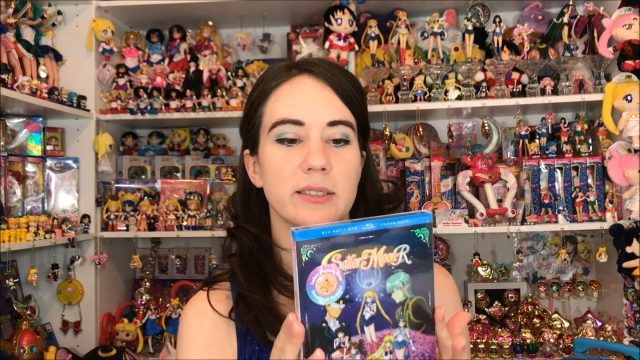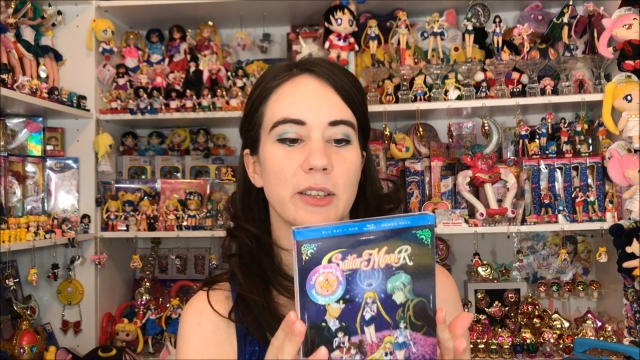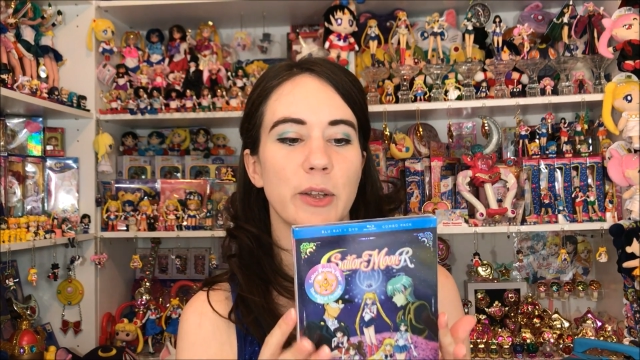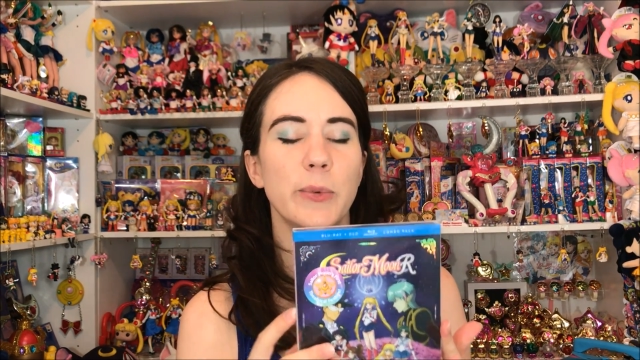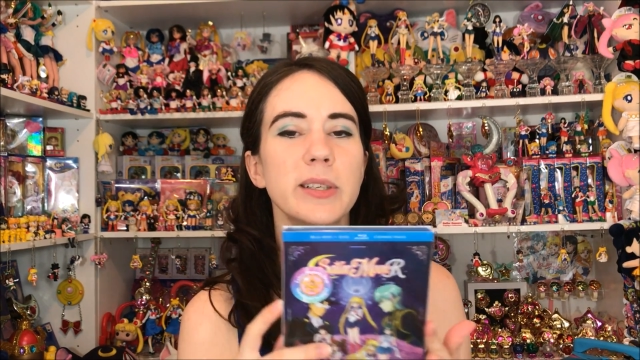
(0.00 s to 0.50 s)

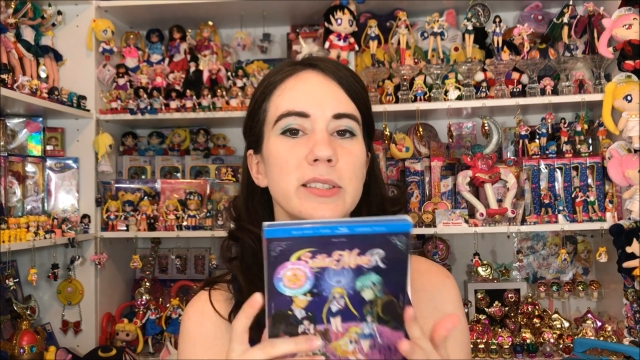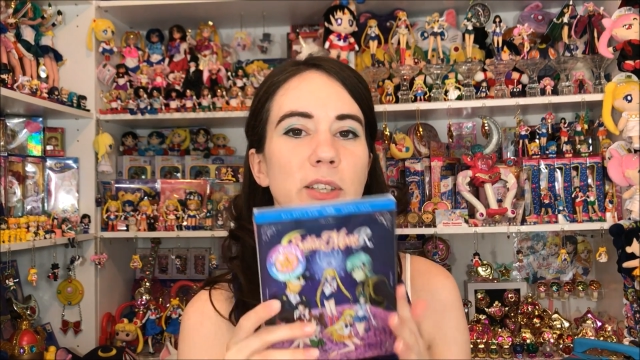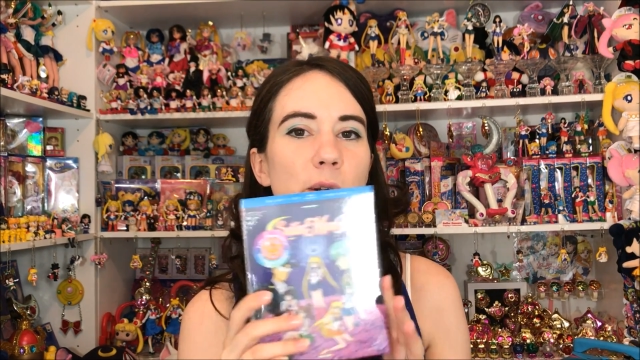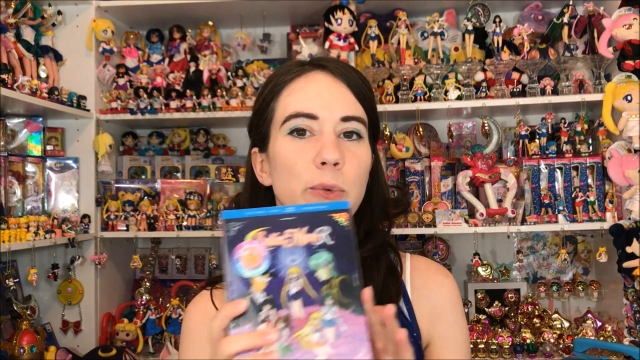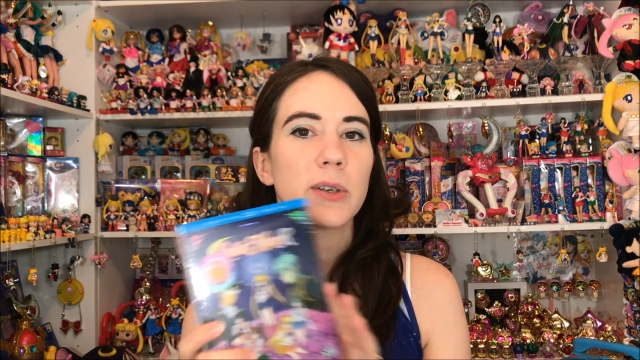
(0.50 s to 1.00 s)
So there was
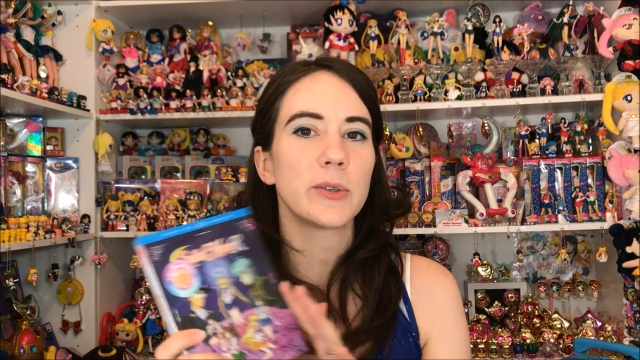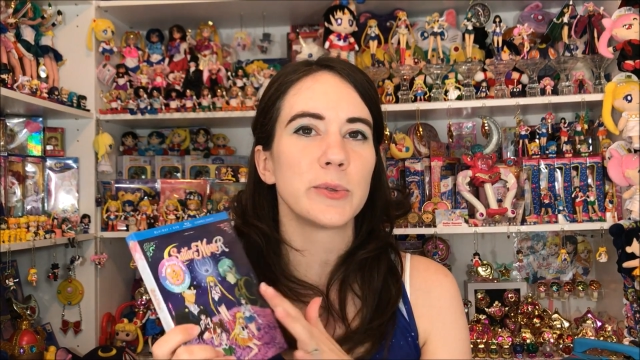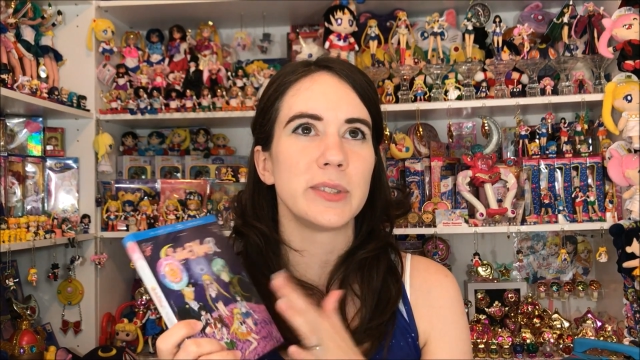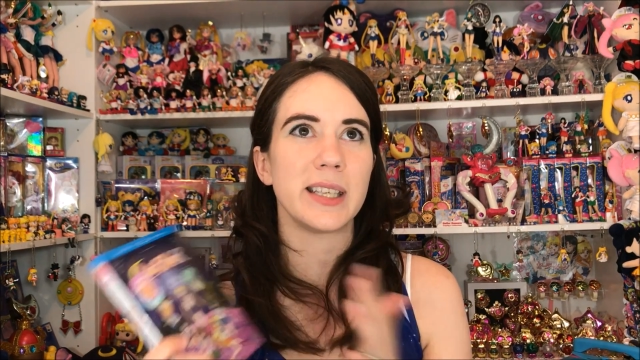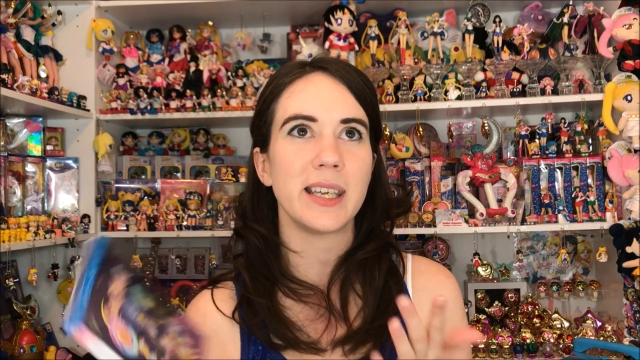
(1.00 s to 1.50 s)
no real
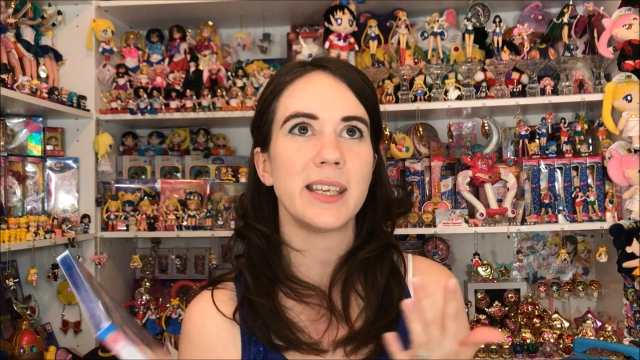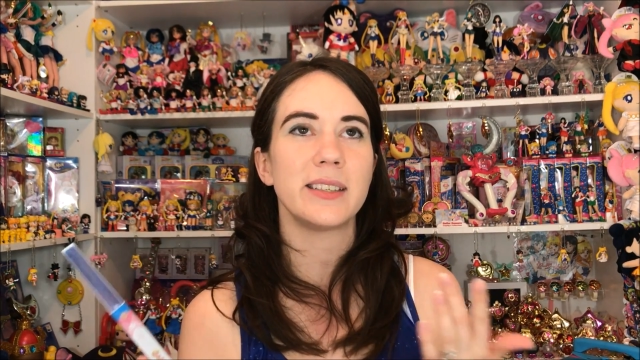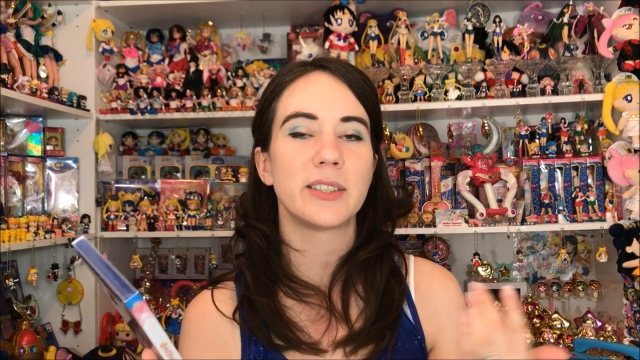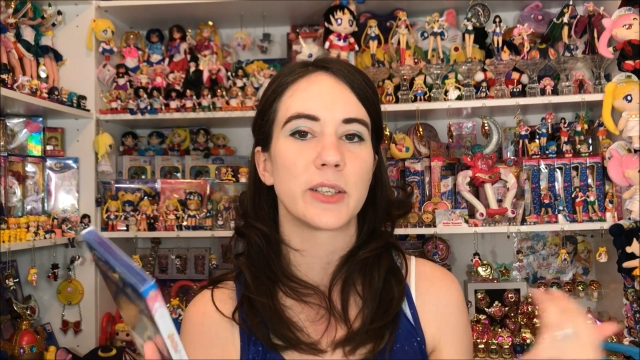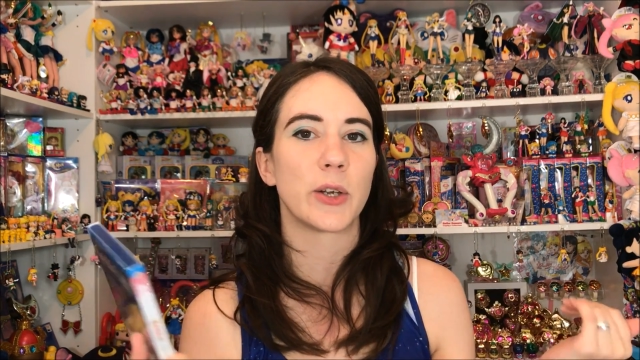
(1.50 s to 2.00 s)

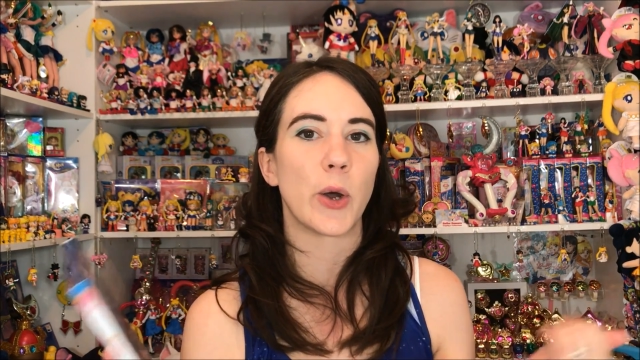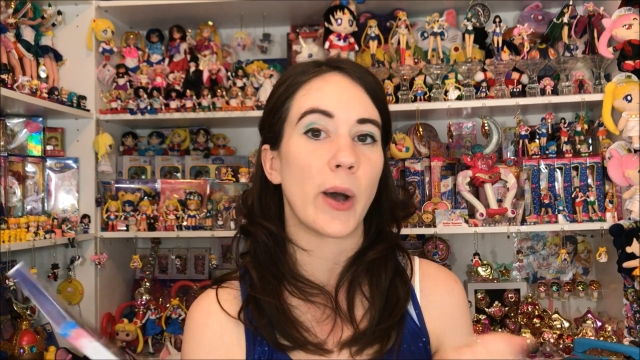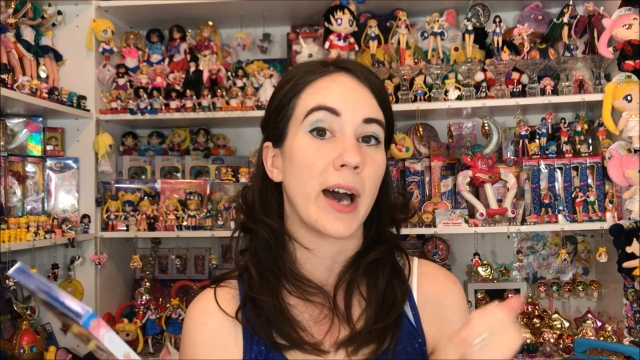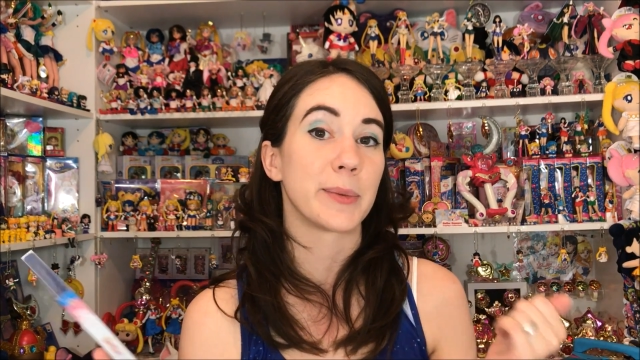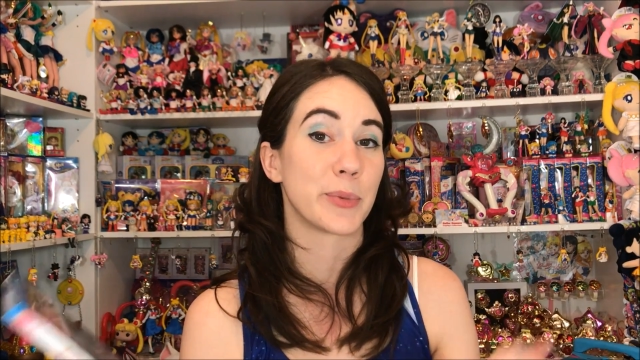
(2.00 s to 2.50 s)
need to go
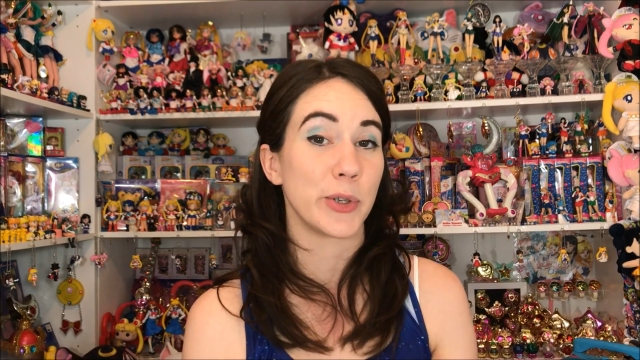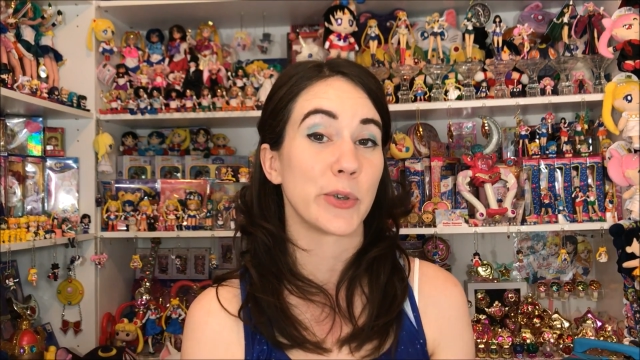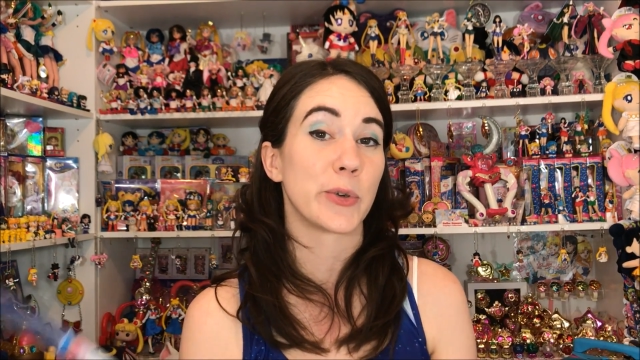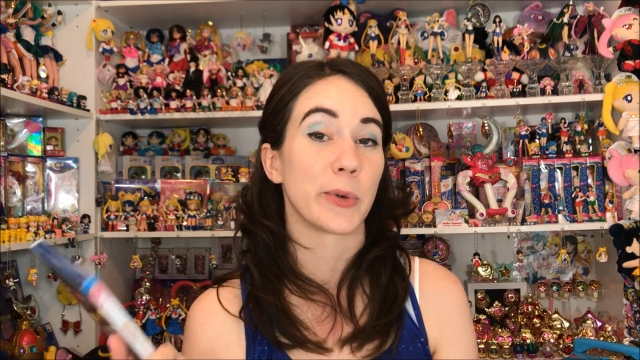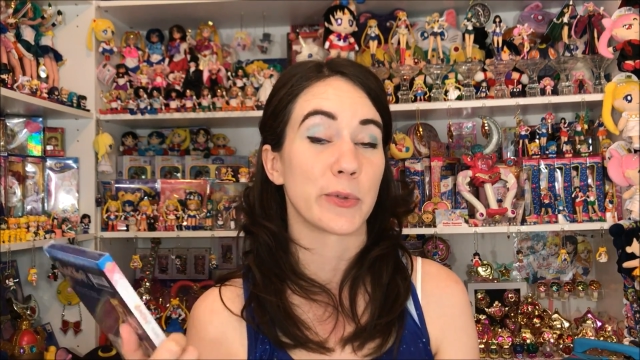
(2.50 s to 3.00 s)
out and
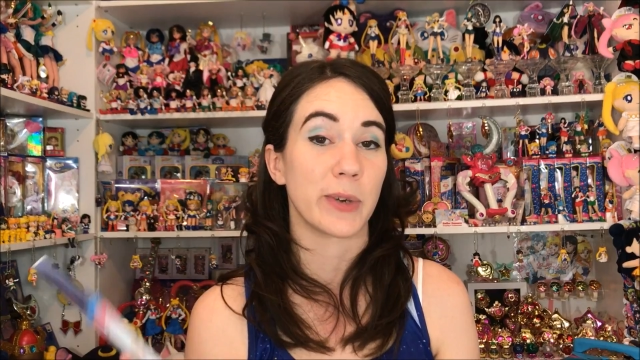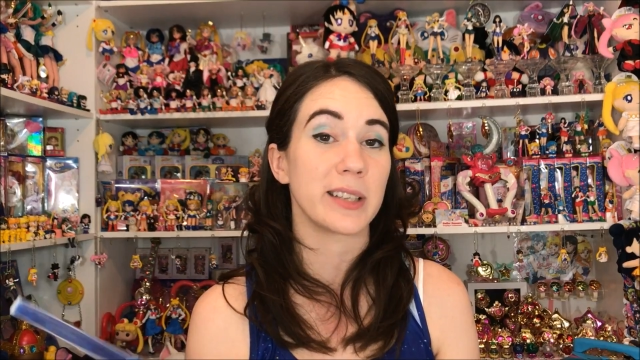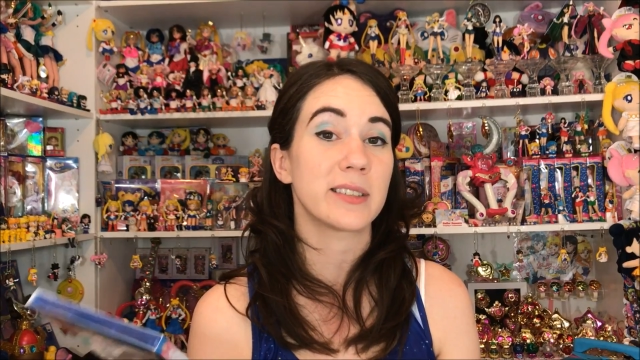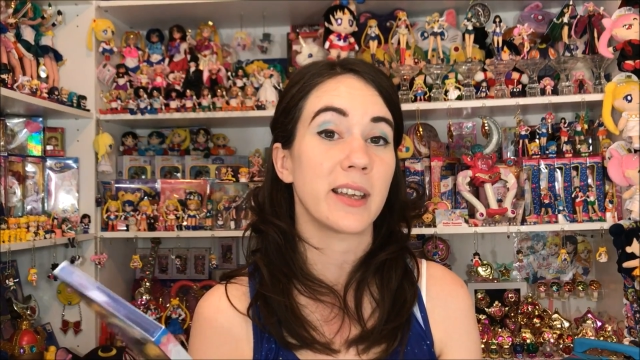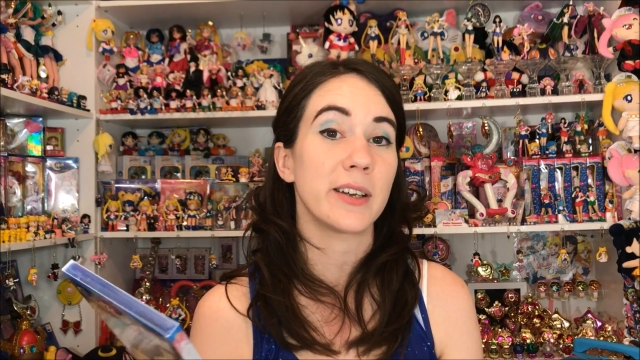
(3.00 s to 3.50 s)
pre-order with
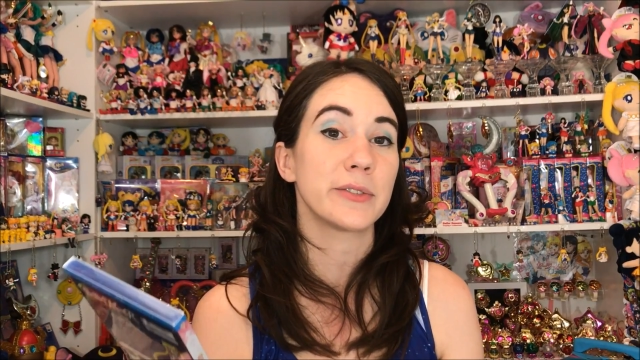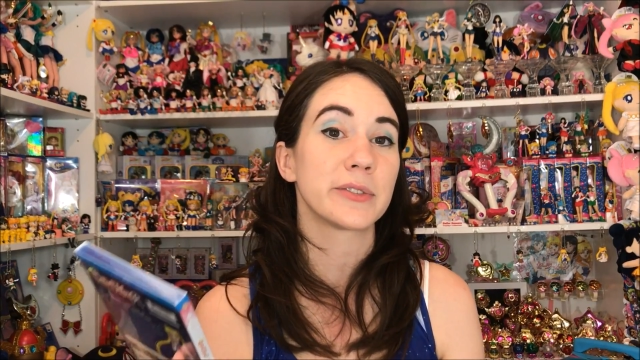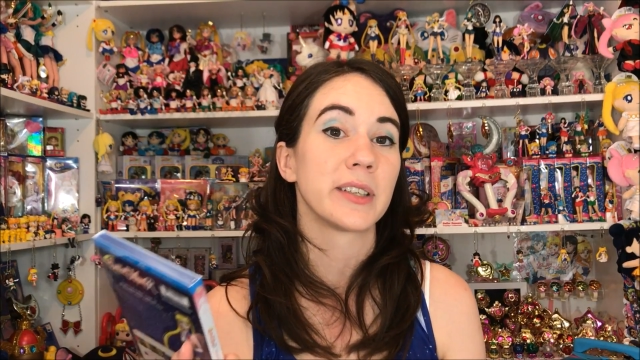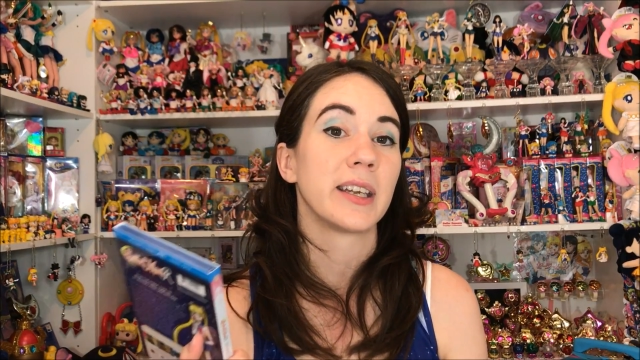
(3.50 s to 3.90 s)
RightStuf